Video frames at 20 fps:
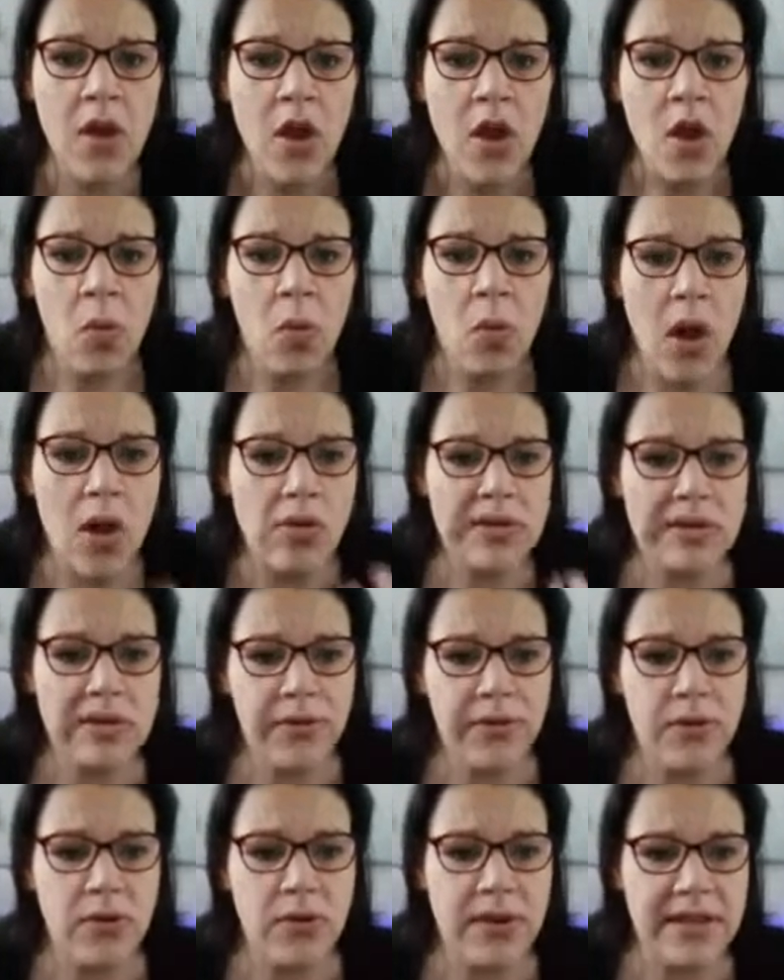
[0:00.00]
whilst
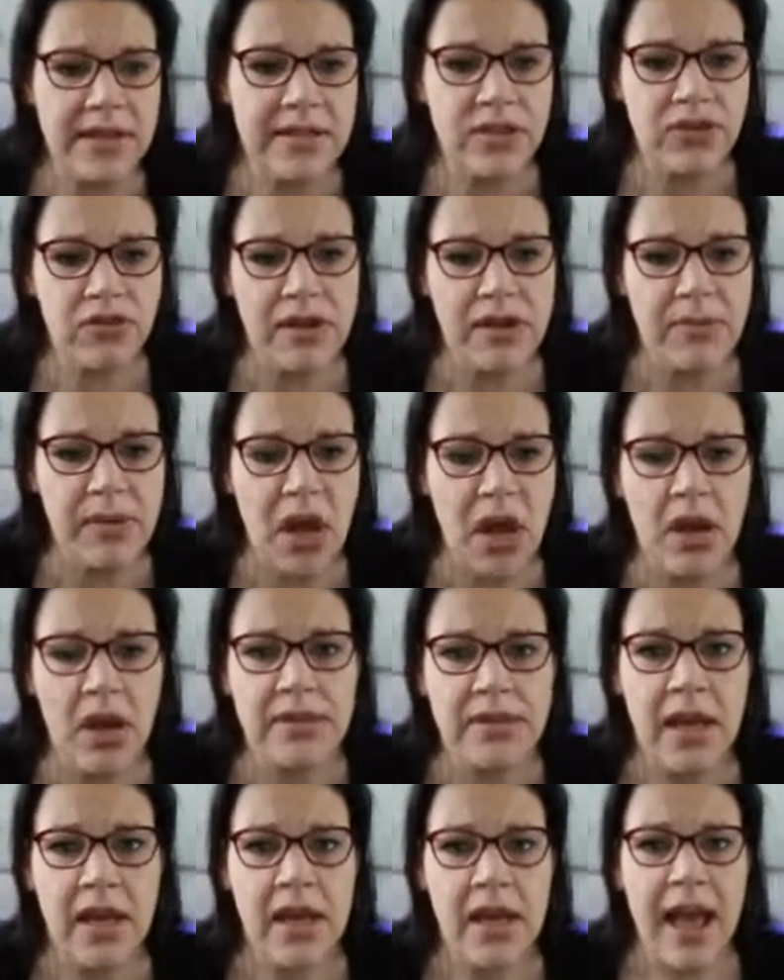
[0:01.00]
fooling
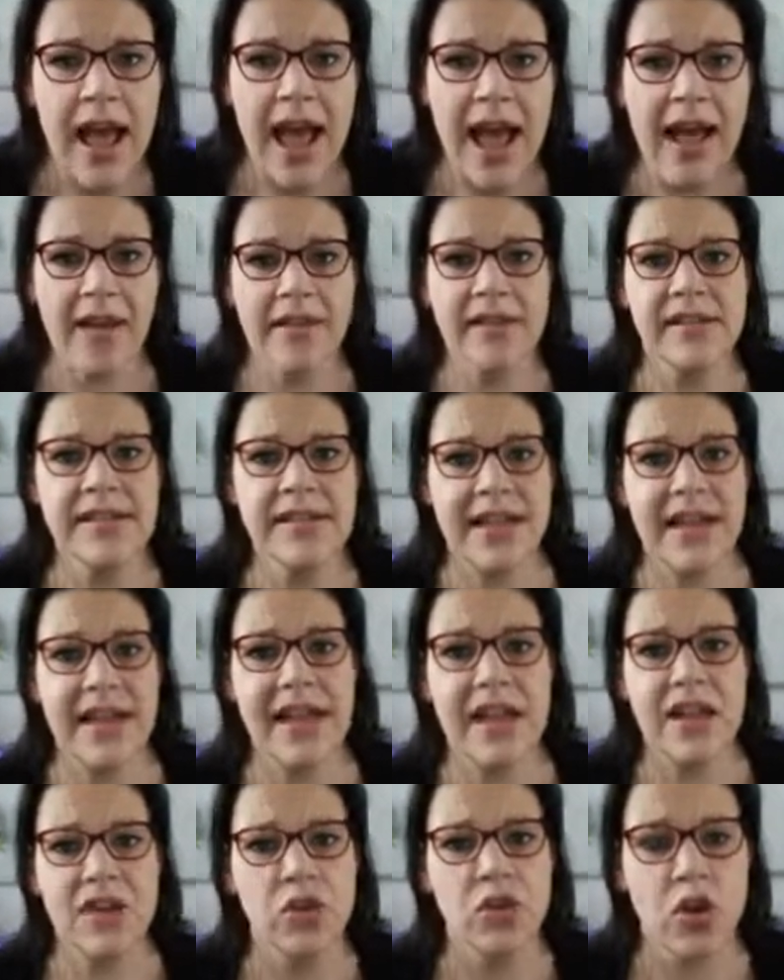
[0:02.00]
StreamYard and
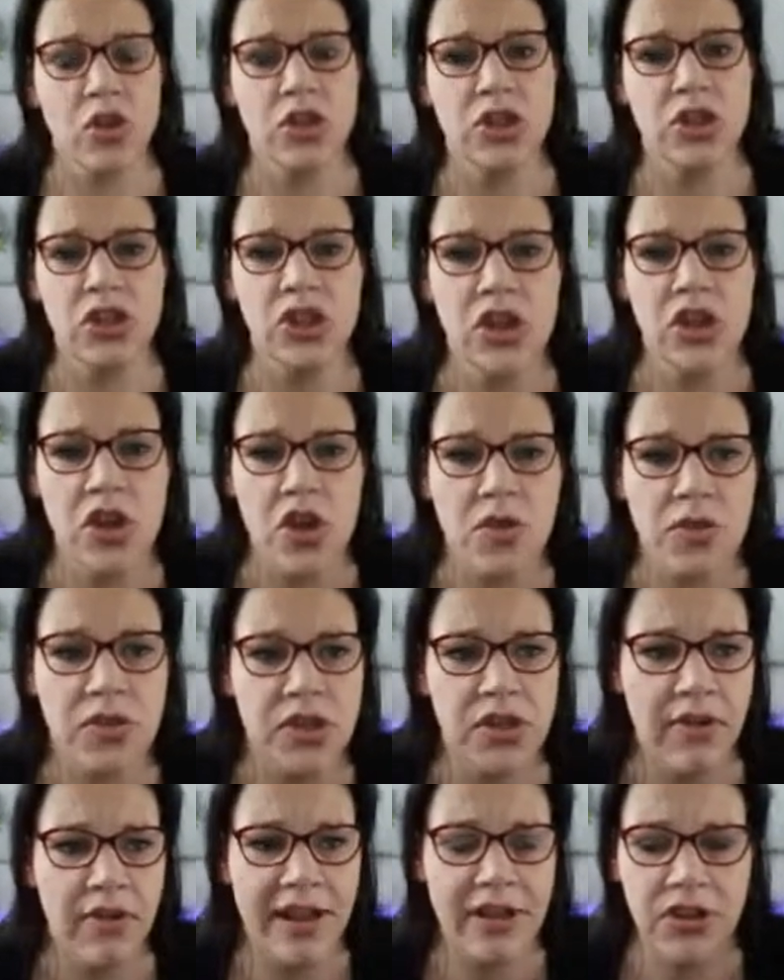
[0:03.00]
telling it not to use
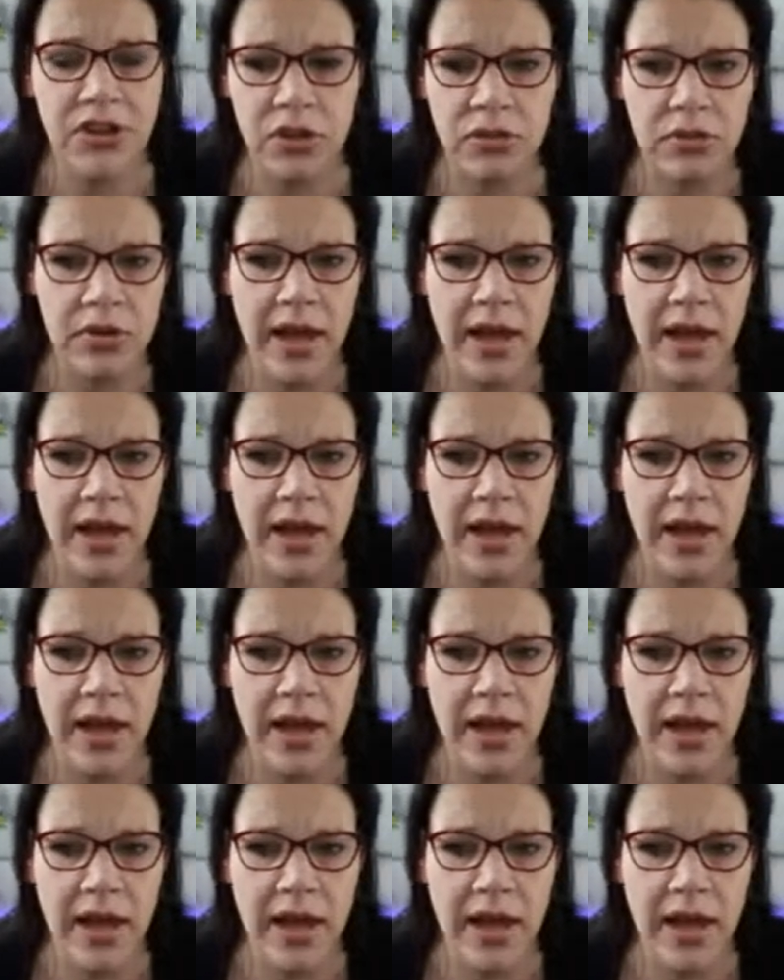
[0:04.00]
your actual